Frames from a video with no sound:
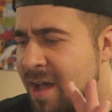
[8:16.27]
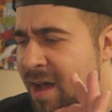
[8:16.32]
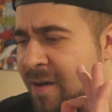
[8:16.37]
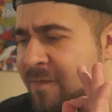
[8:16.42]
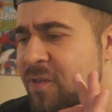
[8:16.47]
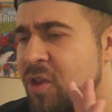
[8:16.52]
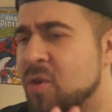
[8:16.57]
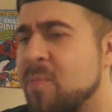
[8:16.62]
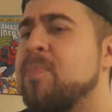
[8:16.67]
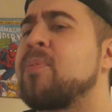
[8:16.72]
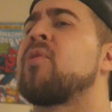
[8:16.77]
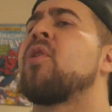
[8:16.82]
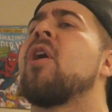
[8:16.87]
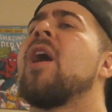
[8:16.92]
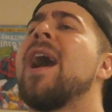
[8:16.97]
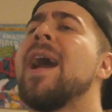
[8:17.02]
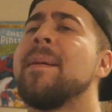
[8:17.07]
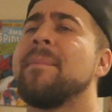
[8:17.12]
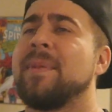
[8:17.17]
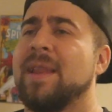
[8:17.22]
of your
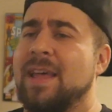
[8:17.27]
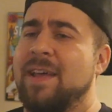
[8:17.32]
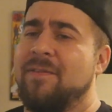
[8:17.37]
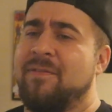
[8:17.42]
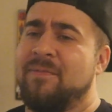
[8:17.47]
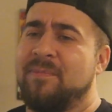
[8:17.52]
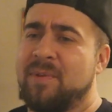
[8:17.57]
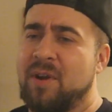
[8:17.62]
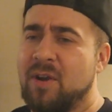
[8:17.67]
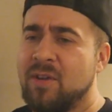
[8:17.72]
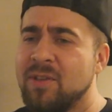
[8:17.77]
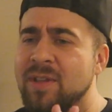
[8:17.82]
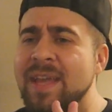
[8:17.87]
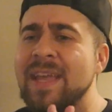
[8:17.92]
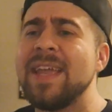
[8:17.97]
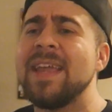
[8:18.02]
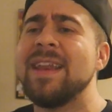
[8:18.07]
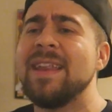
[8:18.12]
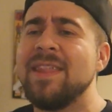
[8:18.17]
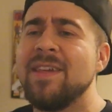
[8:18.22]
prime left, bro. You
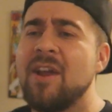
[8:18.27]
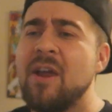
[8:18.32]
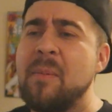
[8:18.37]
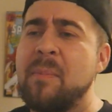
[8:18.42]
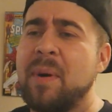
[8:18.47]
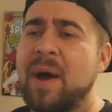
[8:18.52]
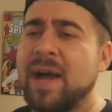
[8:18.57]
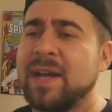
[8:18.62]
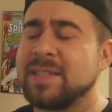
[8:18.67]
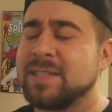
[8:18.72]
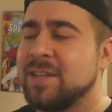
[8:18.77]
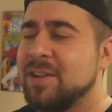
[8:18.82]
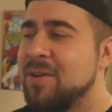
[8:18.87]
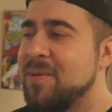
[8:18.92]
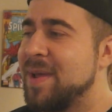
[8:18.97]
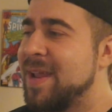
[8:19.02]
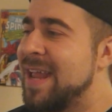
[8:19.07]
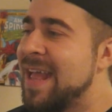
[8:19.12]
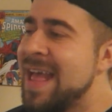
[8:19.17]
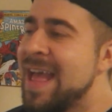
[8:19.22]
can get in there and box a
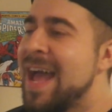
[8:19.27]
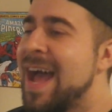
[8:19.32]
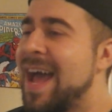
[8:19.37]
little bit.